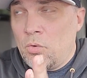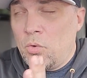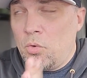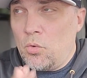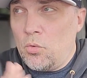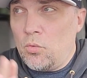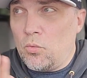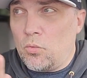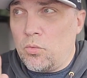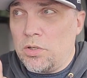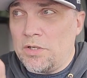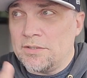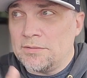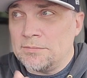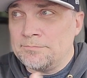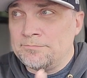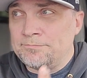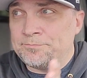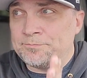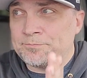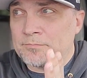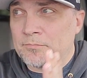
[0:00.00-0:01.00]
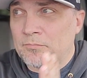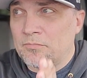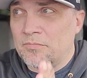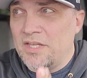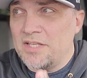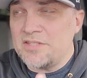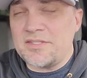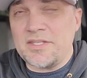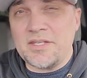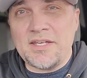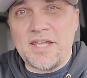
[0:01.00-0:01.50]
Ooh,
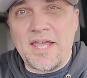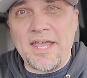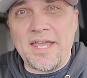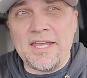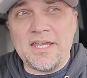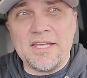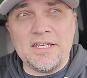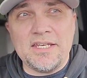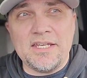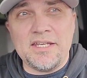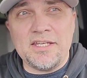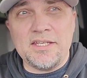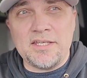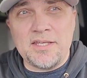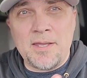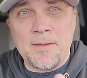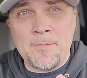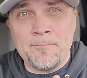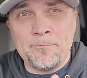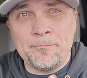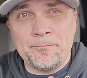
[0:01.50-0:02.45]
that's an 86.